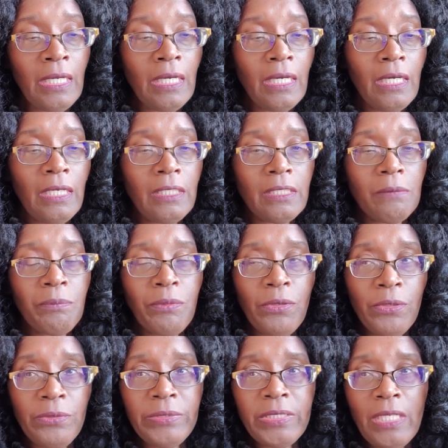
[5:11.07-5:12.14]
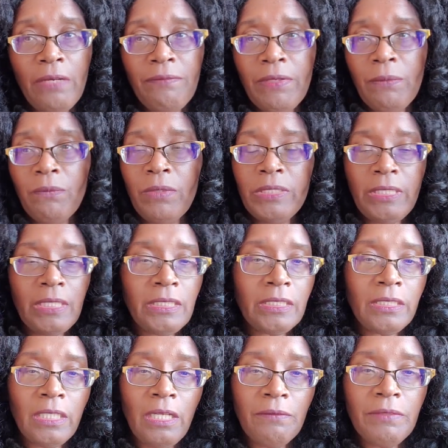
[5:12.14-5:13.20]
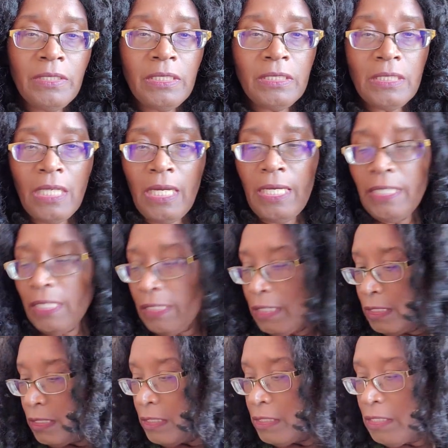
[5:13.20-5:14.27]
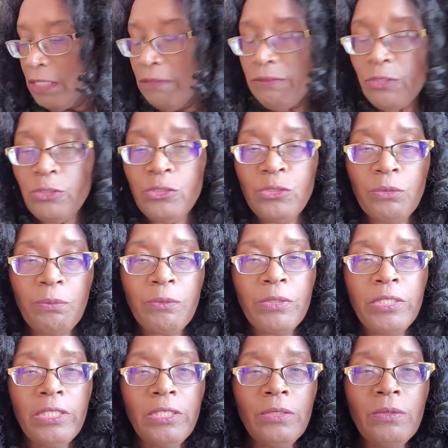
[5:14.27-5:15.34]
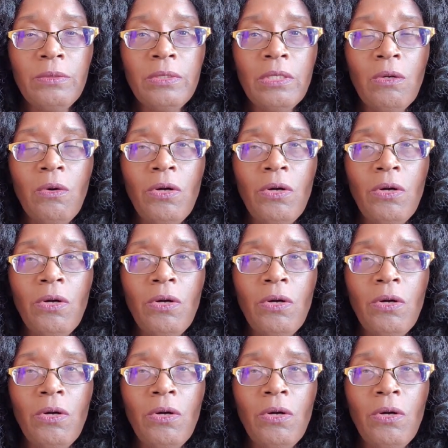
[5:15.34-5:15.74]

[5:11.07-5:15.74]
The pros of it was I just love the design. I think the sleeves are super cute.